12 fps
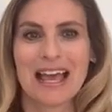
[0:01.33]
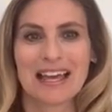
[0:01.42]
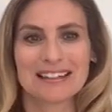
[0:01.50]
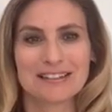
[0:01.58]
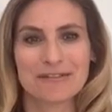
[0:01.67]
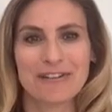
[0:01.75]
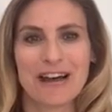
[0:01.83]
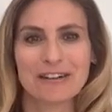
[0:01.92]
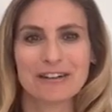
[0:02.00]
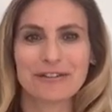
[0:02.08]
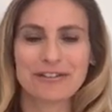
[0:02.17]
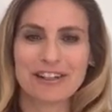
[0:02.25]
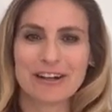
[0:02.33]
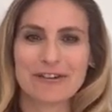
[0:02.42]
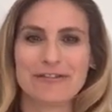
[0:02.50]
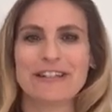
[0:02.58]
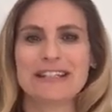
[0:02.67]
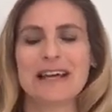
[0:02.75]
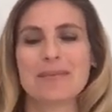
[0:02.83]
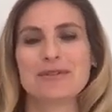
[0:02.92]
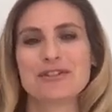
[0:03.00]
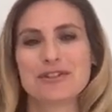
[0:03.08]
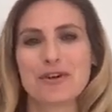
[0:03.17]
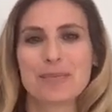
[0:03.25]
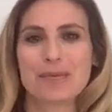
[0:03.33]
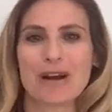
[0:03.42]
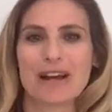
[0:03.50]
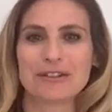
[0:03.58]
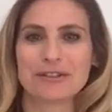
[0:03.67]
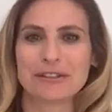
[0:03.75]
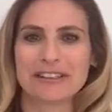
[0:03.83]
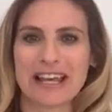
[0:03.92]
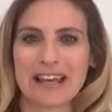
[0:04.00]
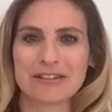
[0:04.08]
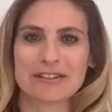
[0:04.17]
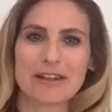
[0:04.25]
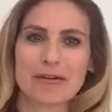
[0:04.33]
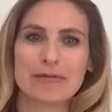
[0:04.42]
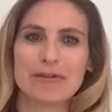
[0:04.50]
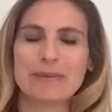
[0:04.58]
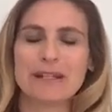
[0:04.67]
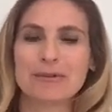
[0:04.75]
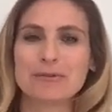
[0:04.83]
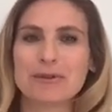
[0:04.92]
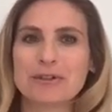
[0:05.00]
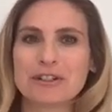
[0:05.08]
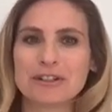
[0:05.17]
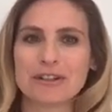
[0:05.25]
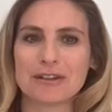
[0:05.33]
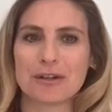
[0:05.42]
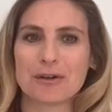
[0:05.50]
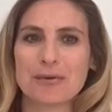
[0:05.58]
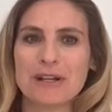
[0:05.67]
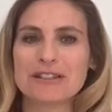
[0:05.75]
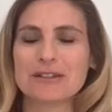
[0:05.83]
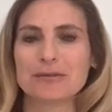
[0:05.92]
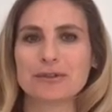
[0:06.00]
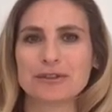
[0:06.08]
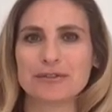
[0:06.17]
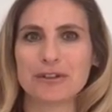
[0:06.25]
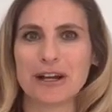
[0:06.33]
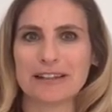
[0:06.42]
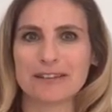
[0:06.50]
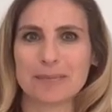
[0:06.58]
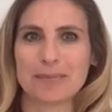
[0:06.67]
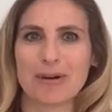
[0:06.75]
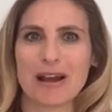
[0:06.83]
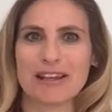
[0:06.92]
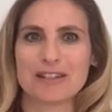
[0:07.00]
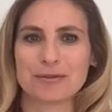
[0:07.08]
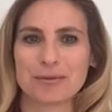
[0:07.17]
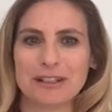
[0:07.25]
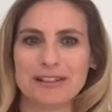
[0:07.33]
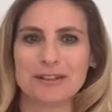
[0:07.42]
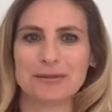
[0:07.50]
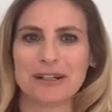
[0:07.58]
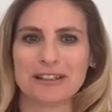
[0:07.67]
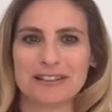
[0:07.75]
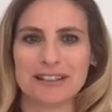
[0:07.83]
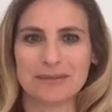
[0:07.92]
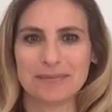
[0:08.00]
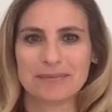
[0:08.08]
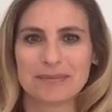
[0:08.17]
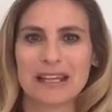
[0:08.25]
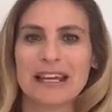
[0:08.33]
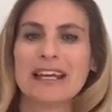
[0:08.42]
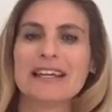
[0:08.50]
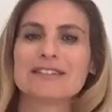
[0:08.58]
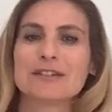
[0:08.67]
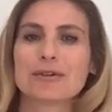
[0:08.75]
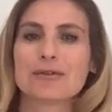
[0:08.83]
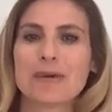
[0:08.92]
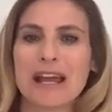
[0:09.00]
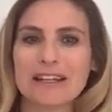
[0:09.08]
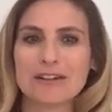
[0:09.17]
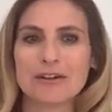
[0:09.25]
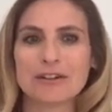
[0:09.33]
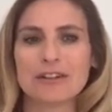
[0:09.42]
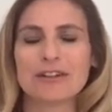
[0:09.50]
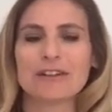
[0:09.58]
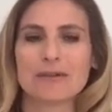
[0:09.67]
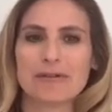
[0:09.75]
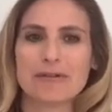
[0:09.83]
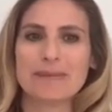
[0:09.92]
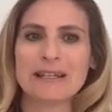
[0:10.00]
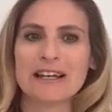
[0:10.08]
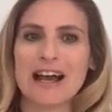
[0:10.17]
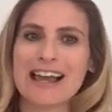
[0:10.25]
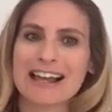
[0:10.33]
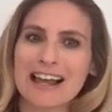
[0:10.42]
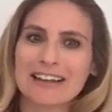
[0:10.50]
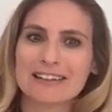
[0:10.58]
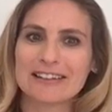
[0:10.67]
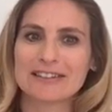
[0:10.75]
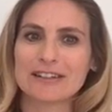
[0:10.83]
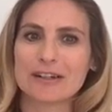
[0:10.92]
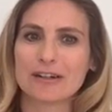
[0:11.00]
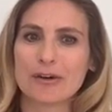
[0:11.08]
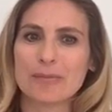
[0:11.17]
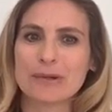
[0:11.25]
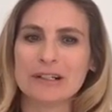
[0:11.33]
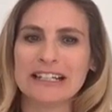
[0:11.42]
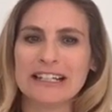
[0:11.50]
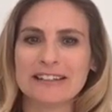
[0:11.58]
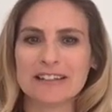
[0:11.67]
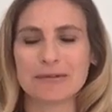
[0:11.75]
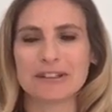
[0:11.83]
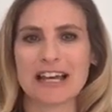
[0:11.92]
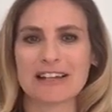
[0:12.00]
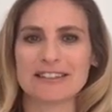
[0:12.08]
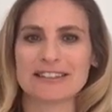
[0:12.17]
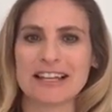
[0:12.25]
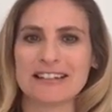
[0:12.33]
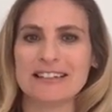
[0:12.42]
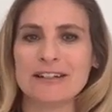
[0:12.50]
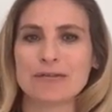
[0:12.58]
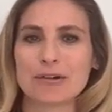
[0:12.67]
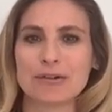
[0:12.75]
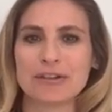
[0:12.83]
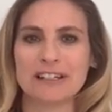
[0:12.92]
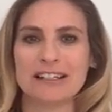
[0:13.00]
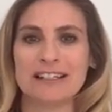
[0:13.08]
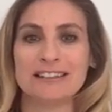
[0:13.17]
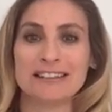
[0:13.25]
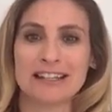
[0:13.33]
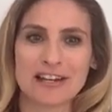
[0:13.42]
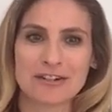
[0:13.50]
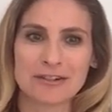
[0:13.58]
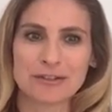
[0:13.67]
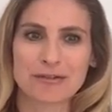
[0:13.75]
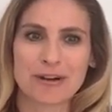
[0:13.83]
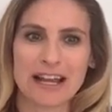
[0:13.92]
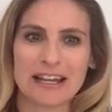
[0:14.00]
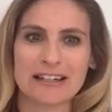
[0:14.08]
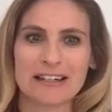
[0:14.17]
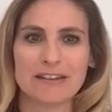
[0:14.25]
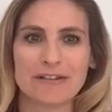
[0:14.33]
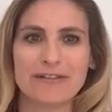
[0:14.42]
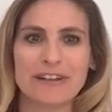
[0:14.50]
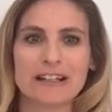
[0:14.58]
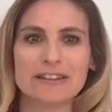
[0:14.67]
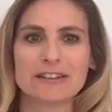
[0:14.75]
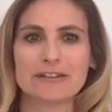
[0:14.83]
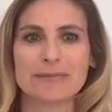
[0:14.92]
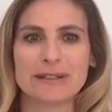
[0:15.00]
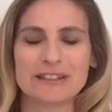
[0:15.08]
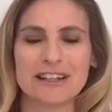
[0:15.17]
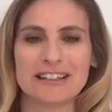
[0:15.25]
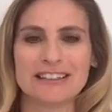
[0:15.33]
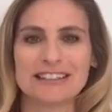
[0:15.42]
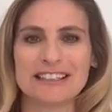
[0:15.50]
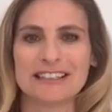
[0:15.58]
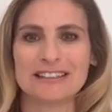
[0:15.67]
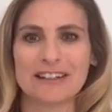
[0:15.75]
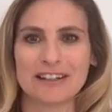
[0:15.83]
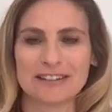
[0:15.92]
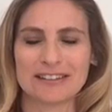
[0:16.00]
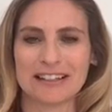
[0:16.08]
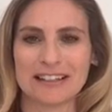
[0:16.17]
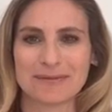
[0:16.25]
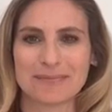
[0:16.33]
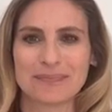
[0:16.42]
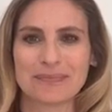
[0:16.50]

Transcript: As the founder of Seraphine, I'm so proud to announce that we've been awarded the Queen's Award for Enterprise 2020. It's a great honor that we've been highlighted as a global leader with outstanding growth in international trade in the field of maternity and nursing.